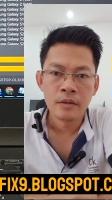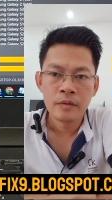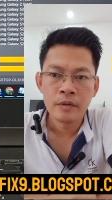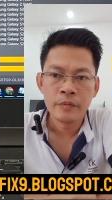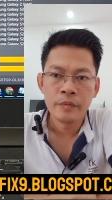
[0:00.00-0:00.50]

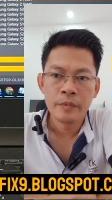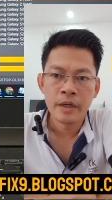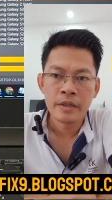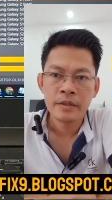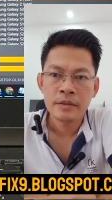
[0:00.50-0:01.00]
Hello
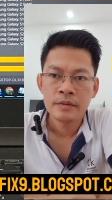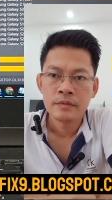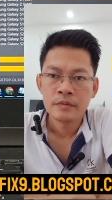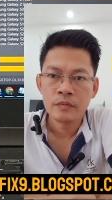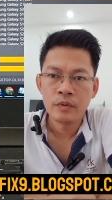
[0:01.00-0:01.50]
everybody,
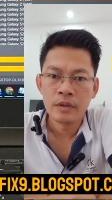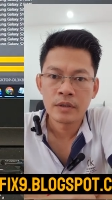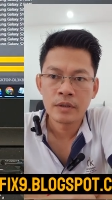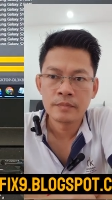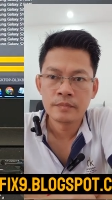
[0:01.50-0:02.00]

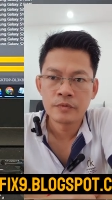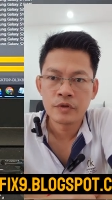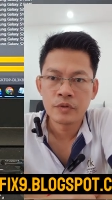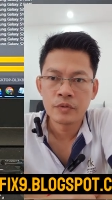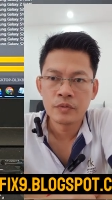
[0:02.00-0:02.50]
welcome
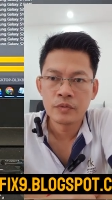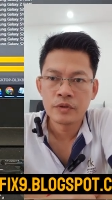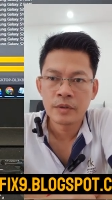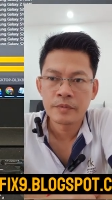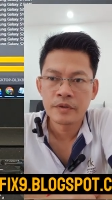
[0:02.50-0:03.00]
to
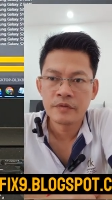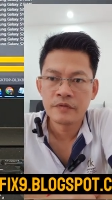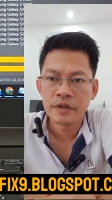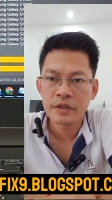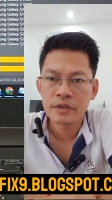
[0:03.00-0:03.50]

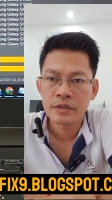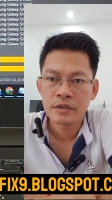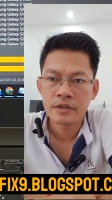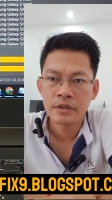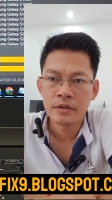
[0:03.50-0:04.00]
TopTeenFix
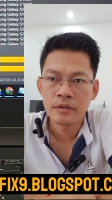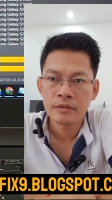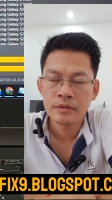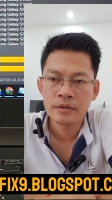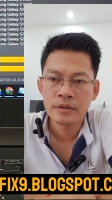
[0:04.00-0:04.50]

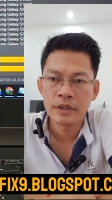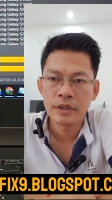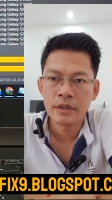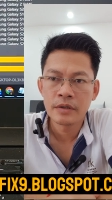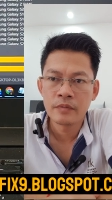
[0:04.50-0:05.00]
channel.
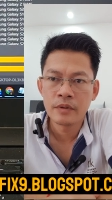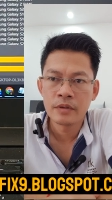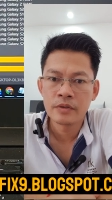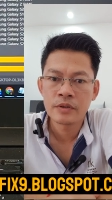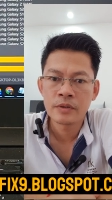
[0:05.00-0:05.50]
Today I
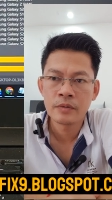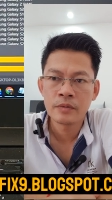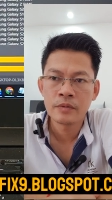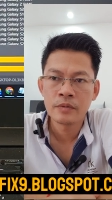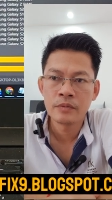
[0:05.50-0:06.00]
want to show
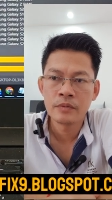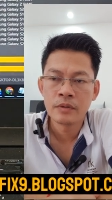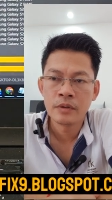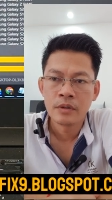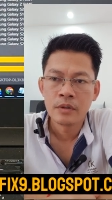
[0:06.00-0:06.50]
you
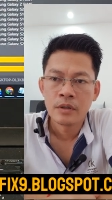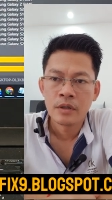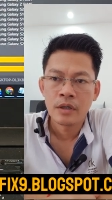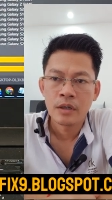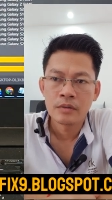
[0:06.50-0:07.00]

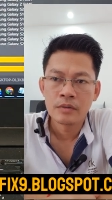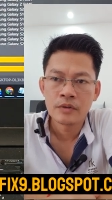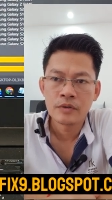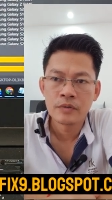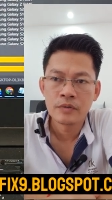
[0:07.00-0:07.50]
how
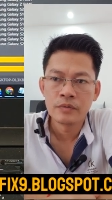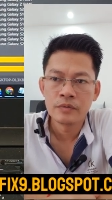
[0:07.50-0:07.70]
to